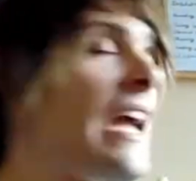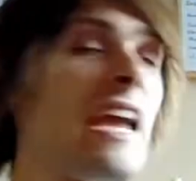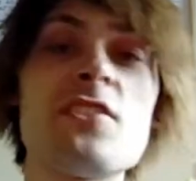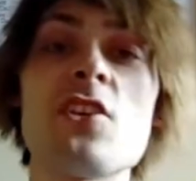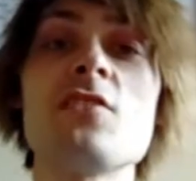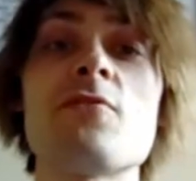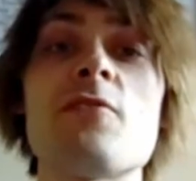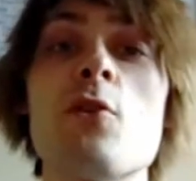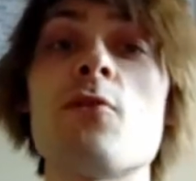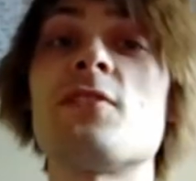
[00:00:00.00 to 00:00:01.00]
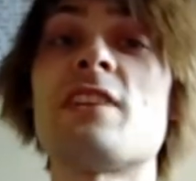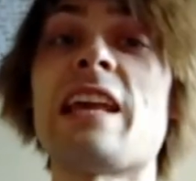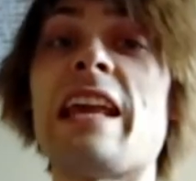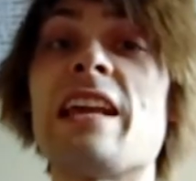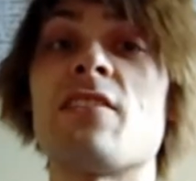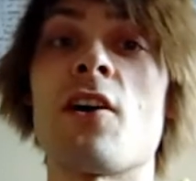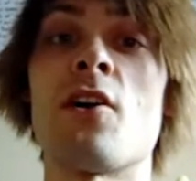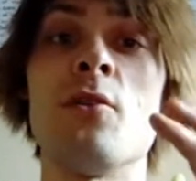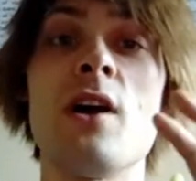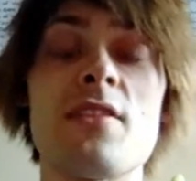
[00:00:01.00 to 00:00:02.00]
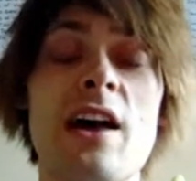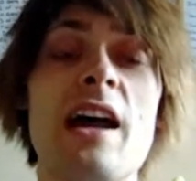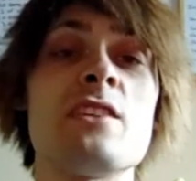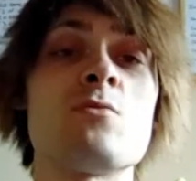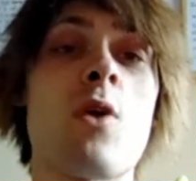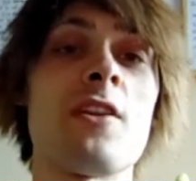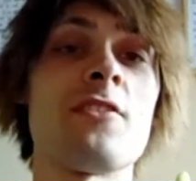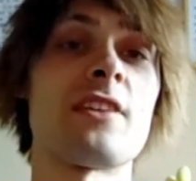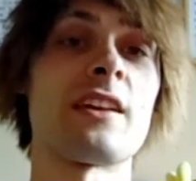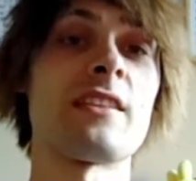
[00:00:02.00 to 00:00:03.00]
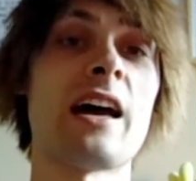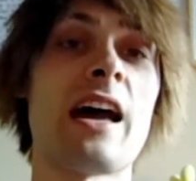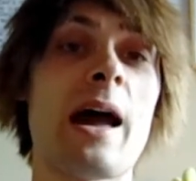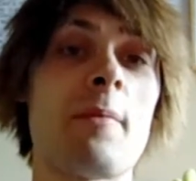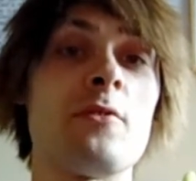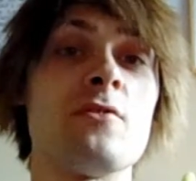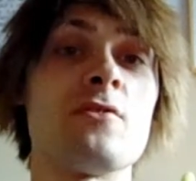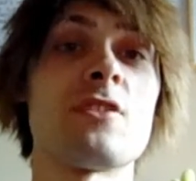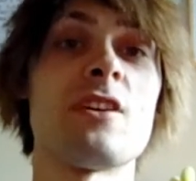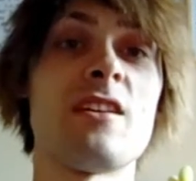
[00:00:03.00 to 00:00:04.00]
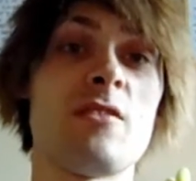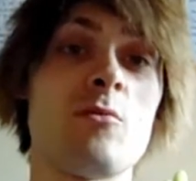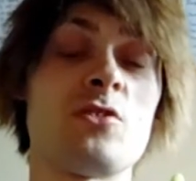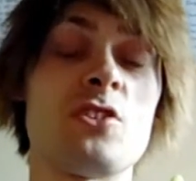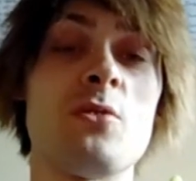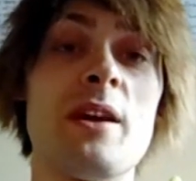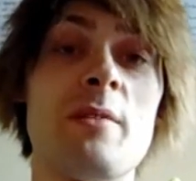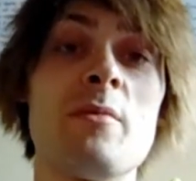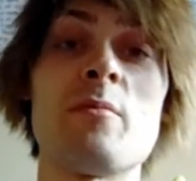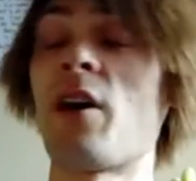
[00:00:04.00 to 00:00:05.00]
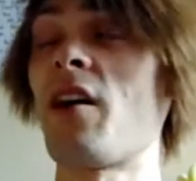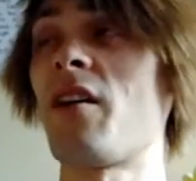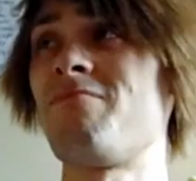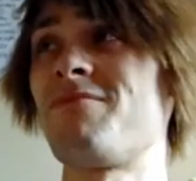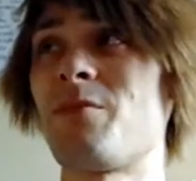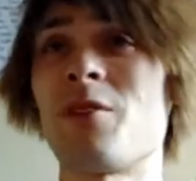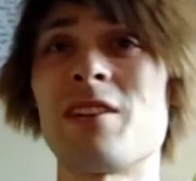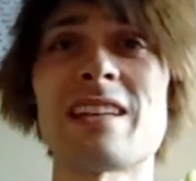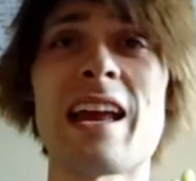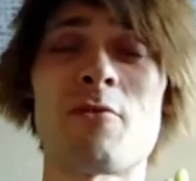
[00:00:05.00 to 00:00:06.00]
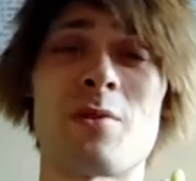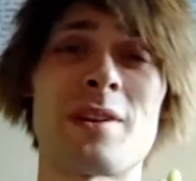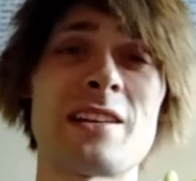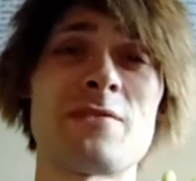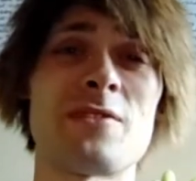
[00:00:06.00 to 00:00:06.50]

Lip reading: He does feel fatigue though. That is one thing that happens to him. But to be honest, everyone gets